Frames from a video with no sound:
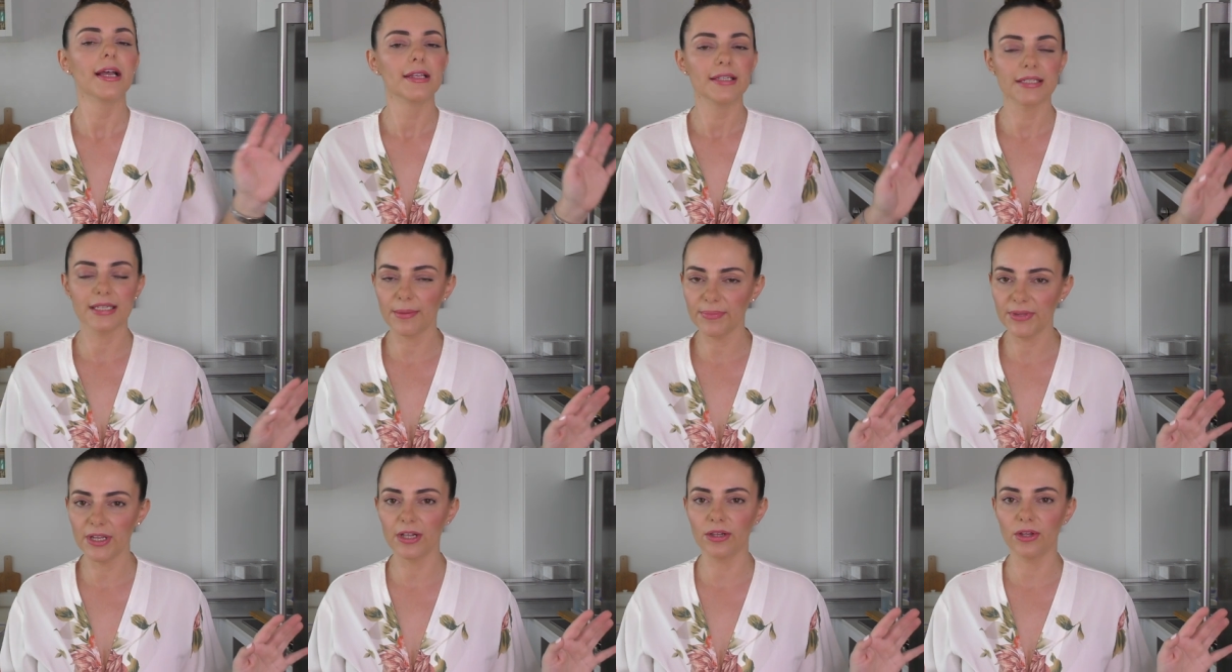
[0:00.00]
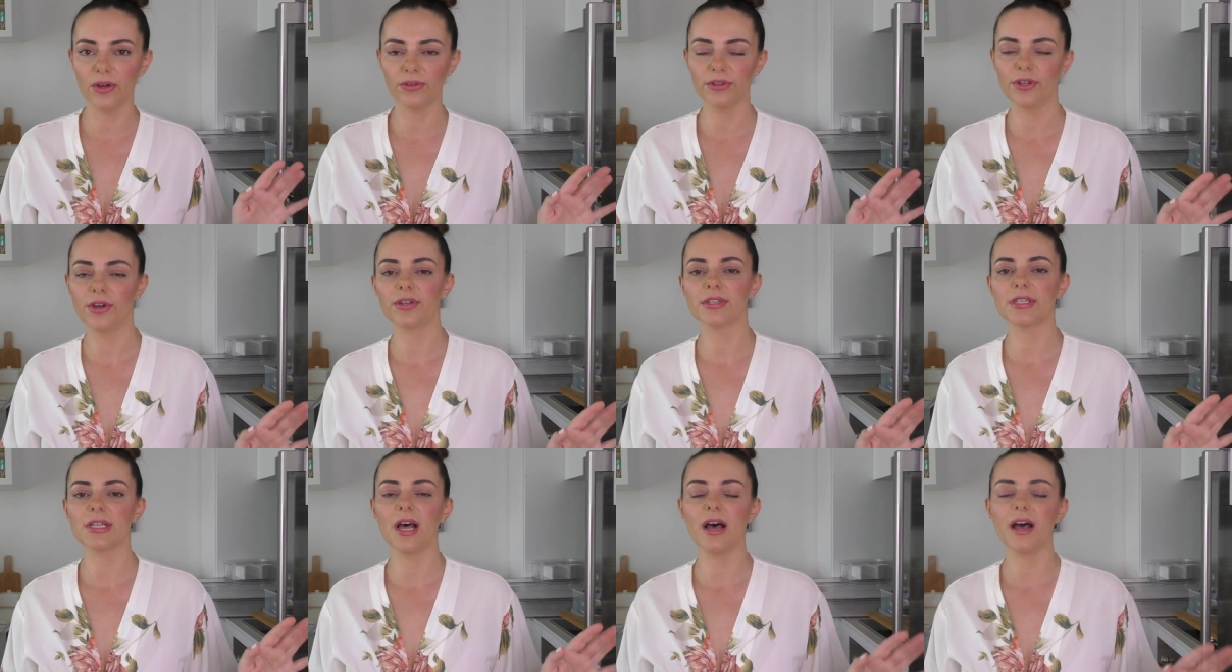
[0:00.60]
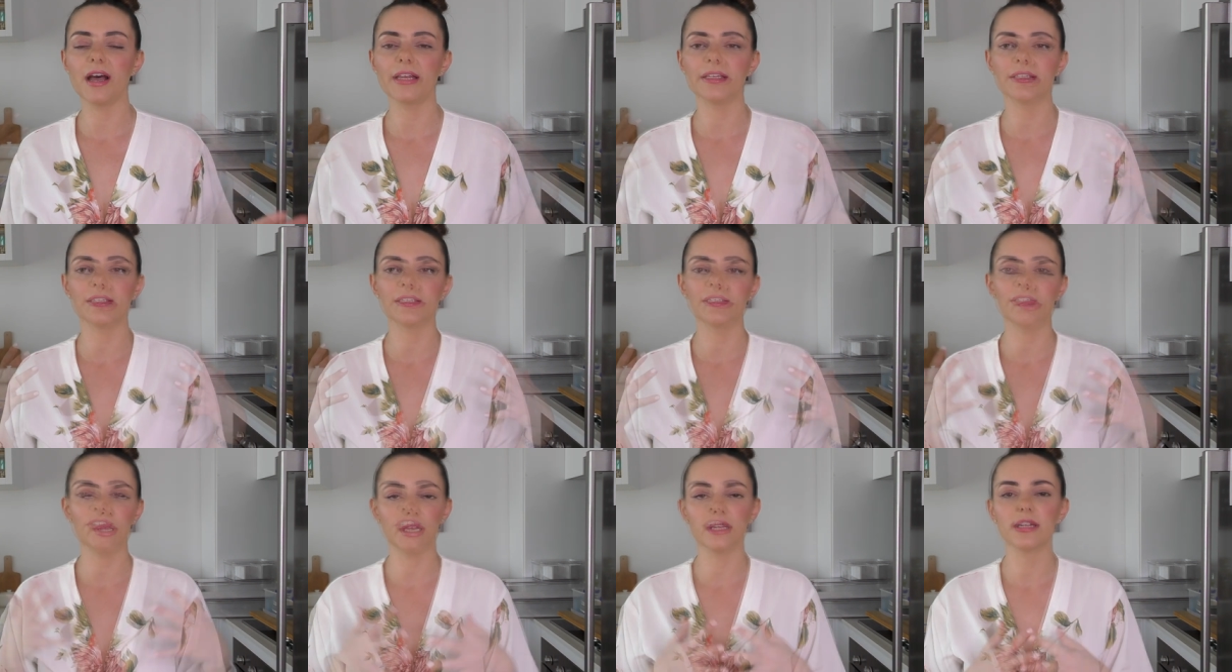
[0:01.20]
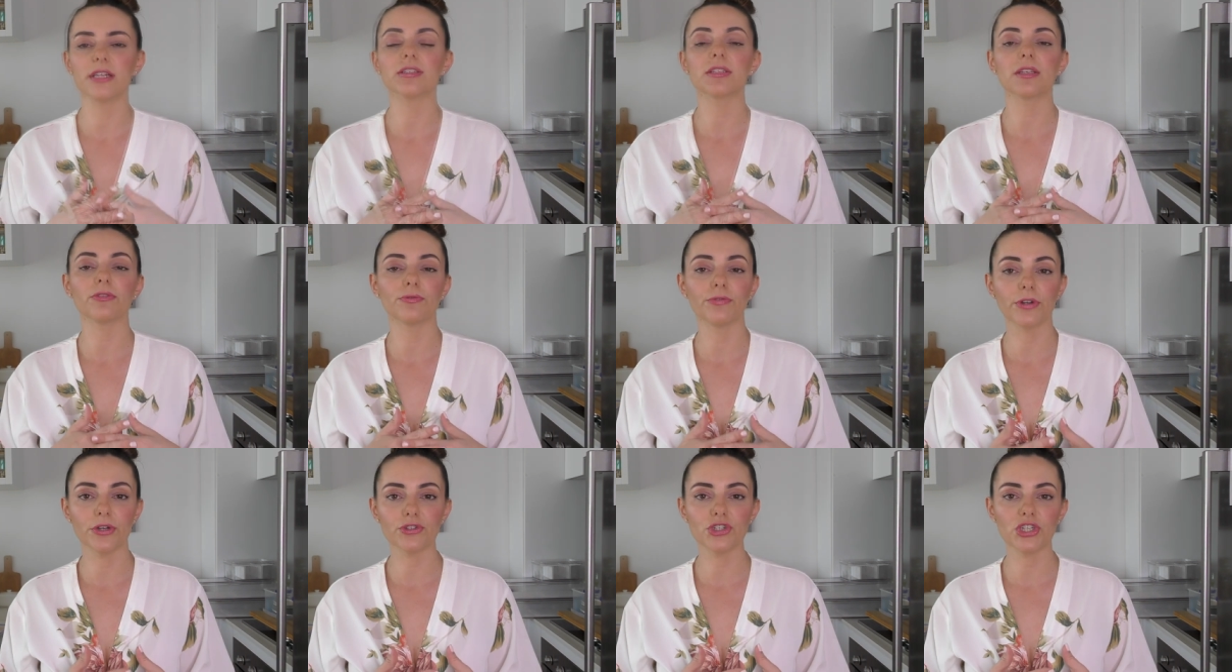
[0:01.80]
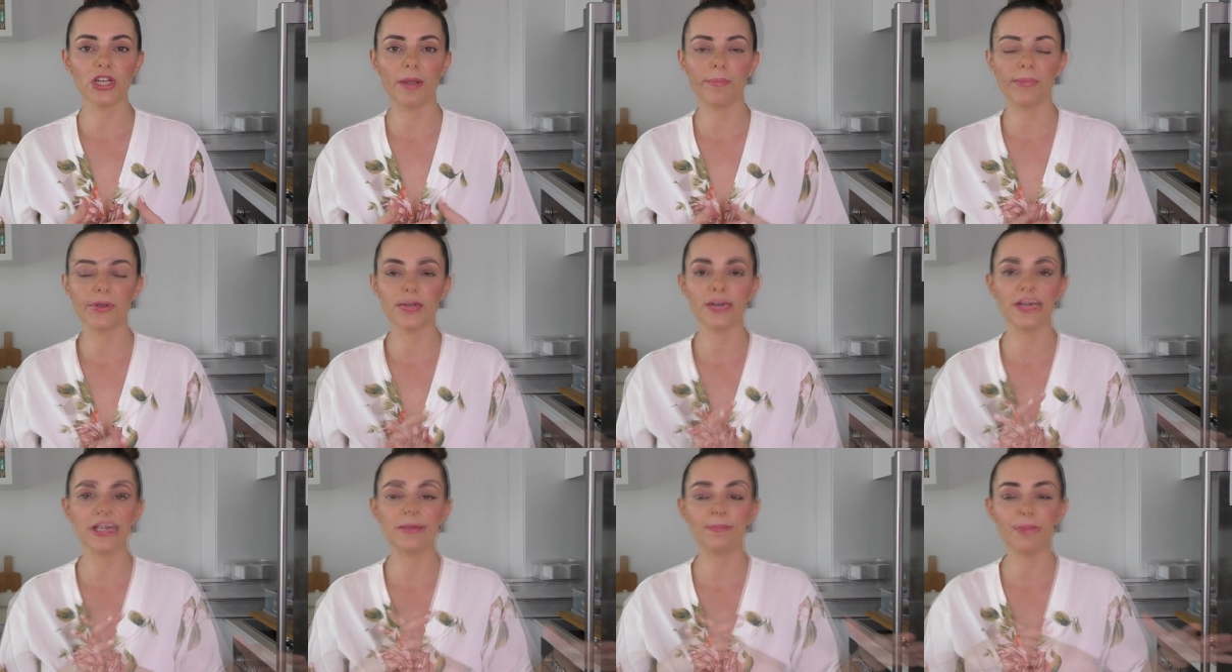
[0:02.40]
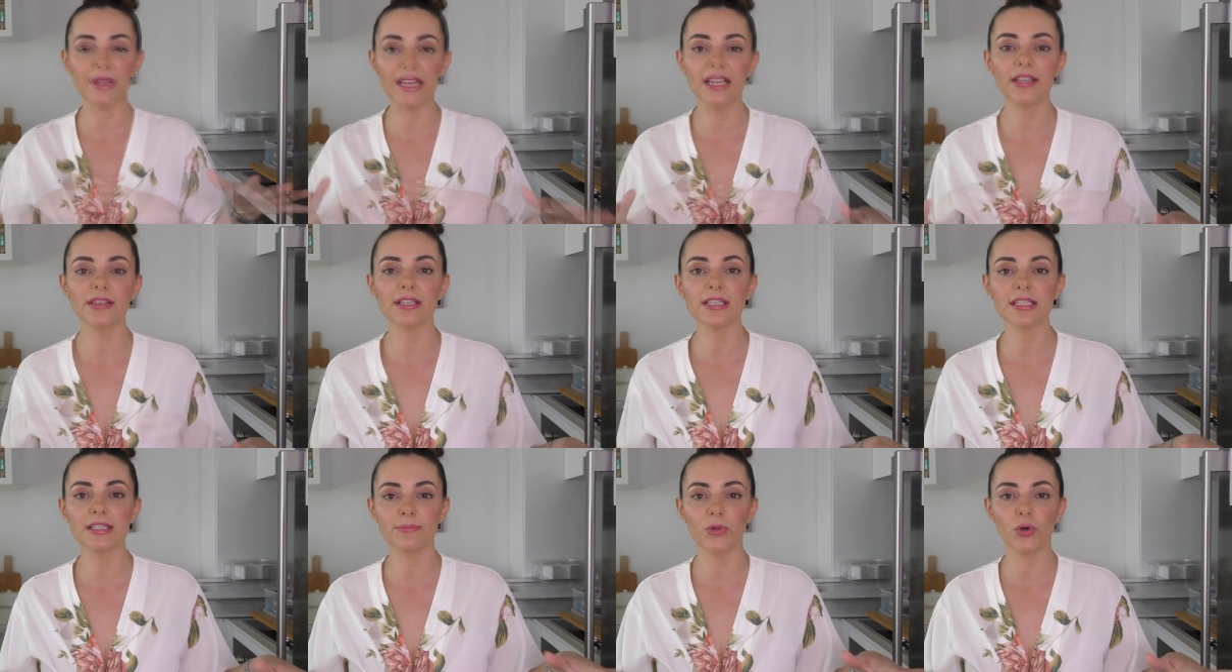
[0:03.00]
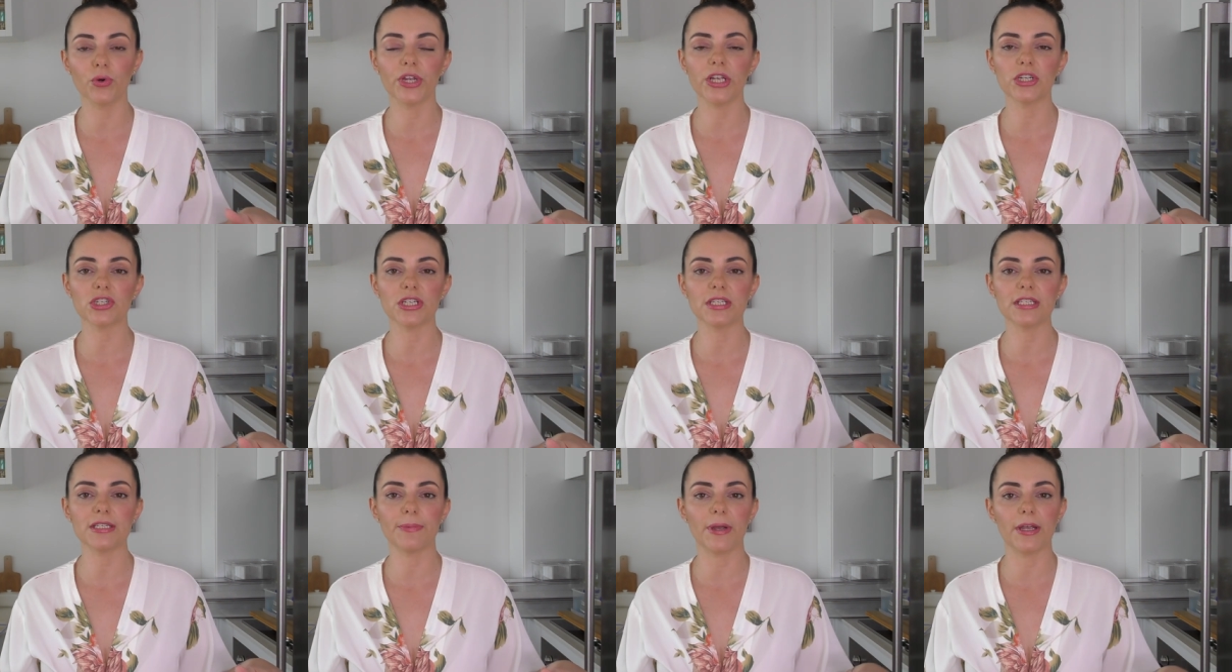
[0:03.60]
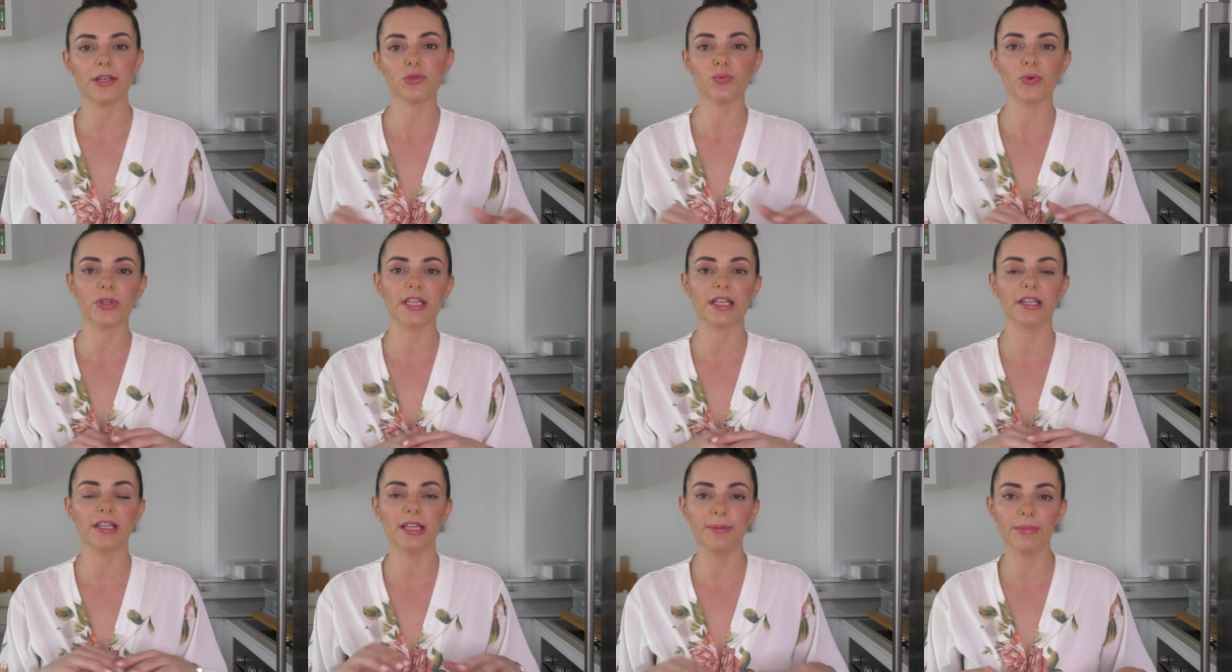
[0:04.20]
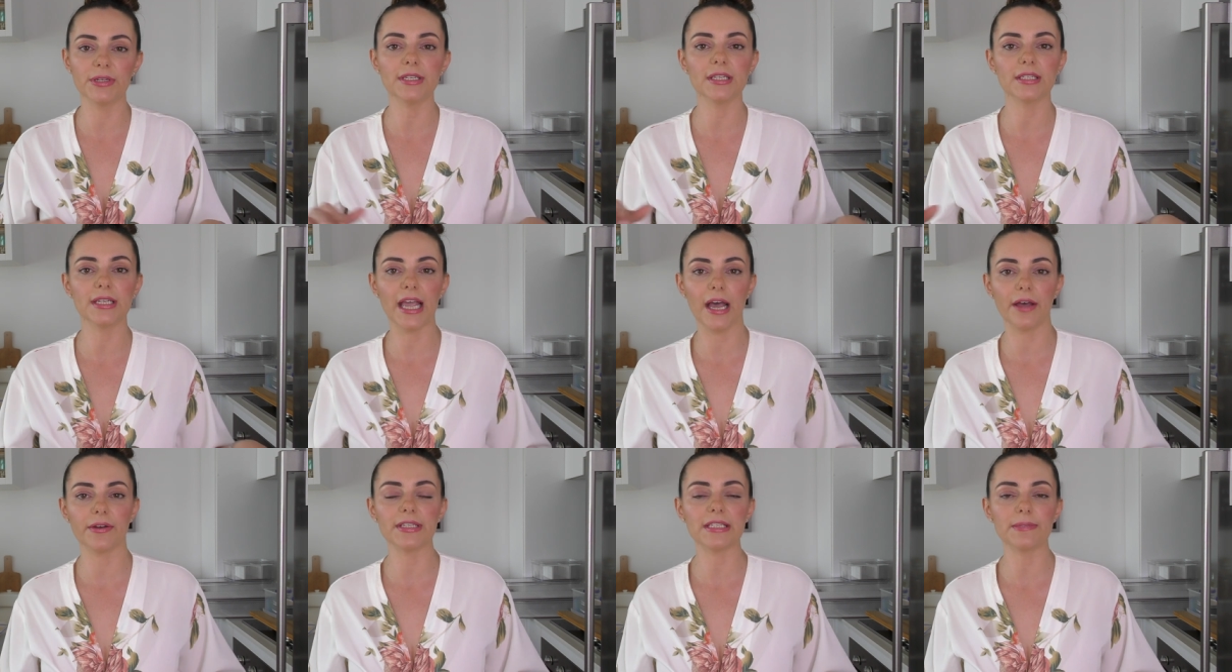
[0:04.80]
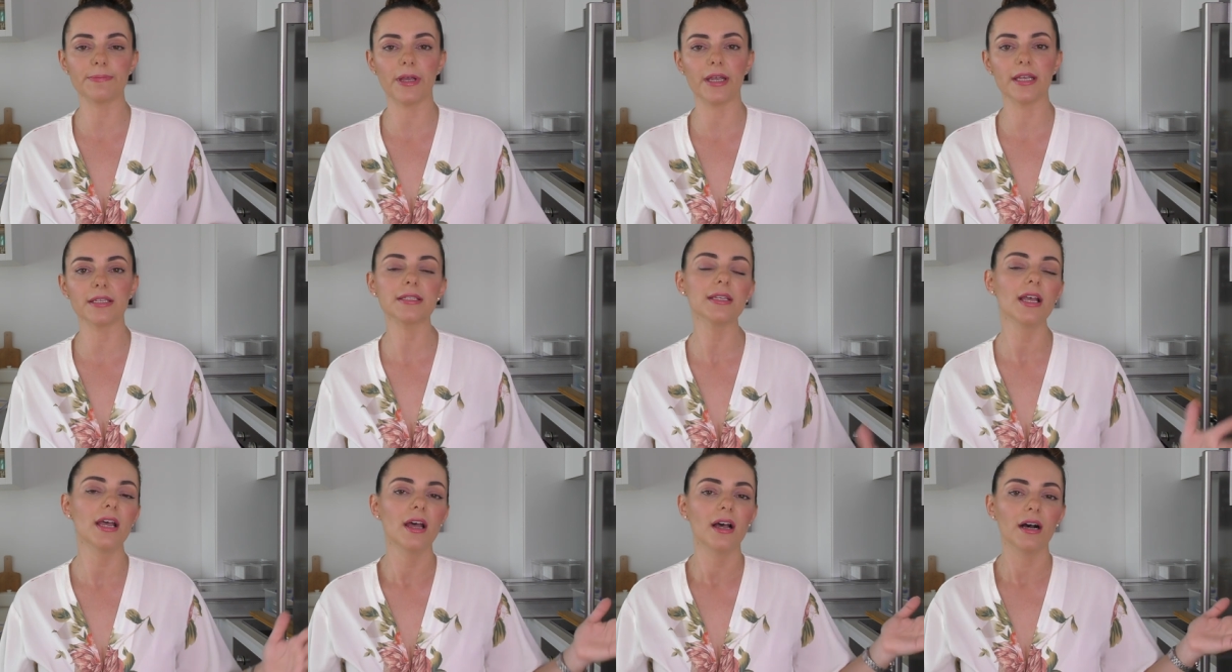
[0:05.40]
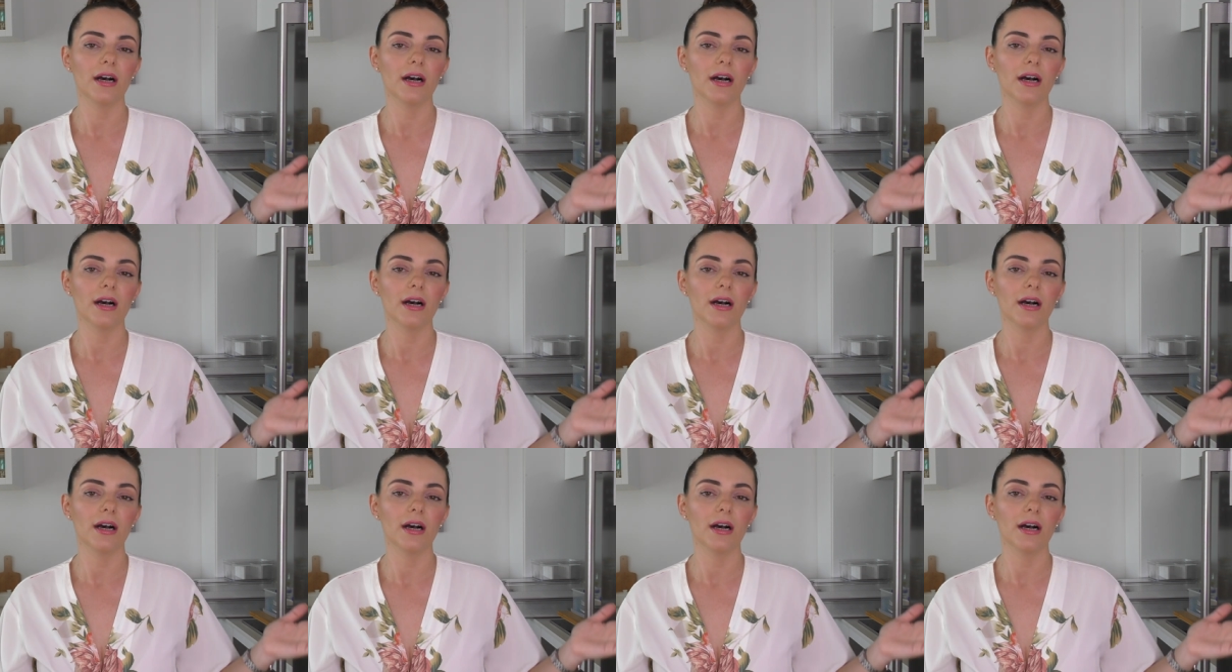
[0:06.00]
something along those lines and it's a real shame because being in this small kitchen space with limited counter space